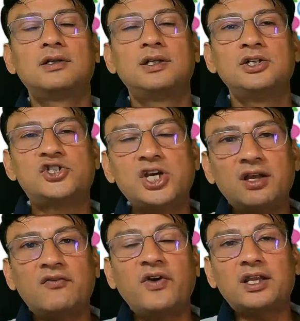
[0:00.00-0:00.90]
Share
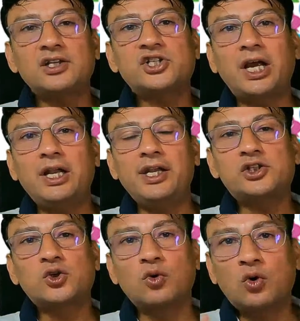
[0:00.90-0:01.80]
where the child needs
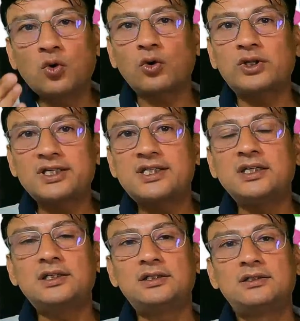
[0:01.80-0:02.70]
to grow this year.
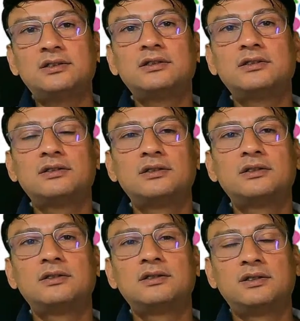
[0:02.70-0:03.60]

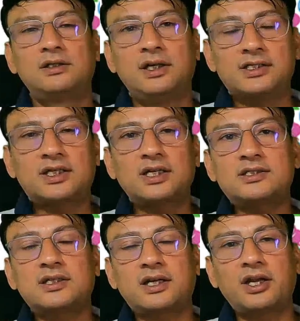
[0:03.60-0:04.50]
Discuss,
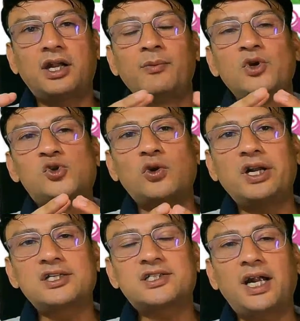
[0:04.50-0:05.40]
create a mutual
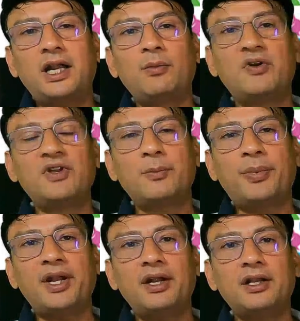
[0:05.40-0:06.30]
understanding between the
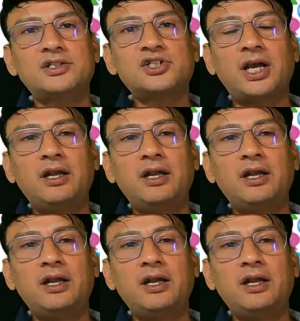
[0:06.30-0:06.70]
parent and the child.